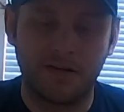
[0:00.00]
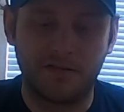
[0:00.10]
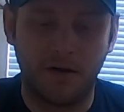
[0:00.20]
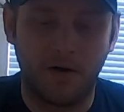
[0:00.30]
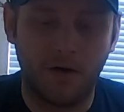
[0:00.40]

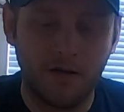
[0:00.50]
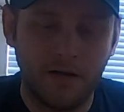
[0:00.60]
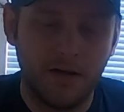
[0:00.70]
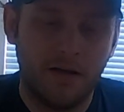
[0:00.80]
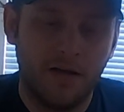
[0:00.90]
So
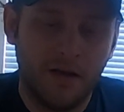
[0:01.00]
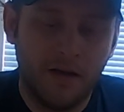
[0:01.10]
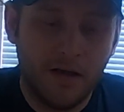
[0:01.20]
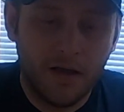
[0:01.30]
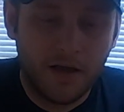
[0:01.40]

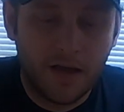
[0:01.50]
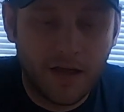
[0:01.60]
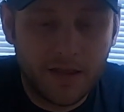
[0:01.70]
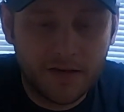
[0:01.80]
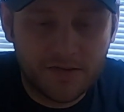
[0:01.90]

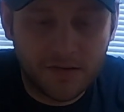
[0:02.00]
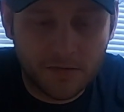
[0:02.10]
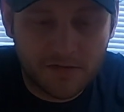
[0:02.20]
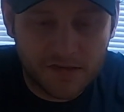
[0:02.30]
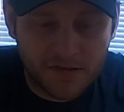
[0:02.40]
this
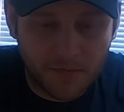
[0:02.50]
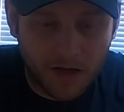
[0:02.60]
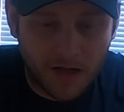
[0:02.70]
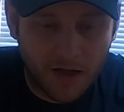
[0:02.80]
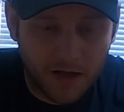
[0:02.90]
stone system,
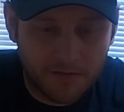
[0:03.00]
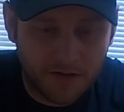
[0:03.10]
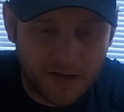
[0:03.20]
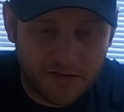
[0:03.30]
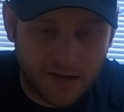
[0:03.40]
I've
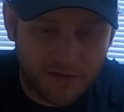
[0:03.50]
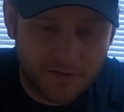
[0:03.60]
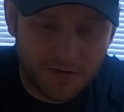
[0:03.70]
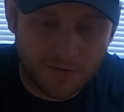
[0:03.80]
like I say, I've just